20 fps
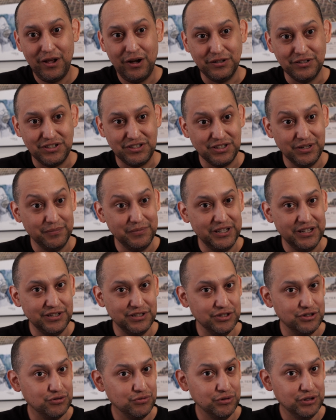some days
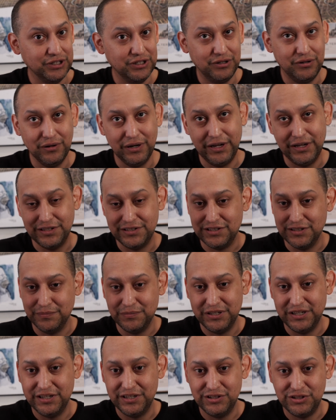it's really great, some
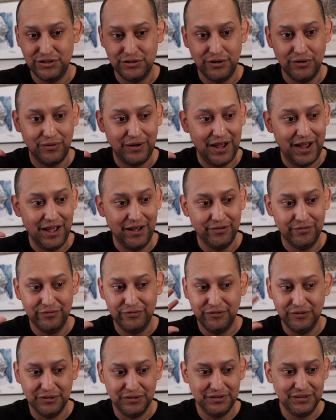days you don't have,
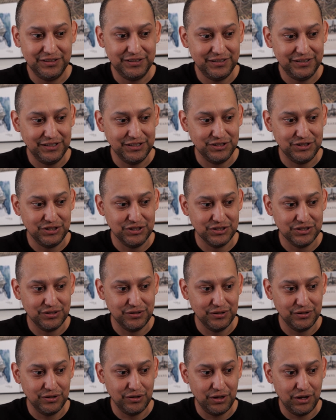it's just
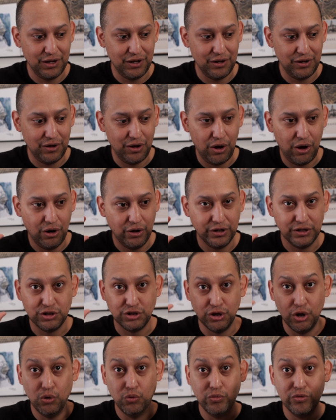on its
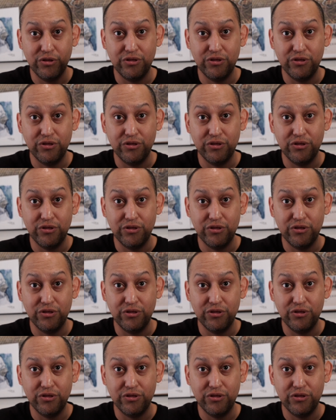own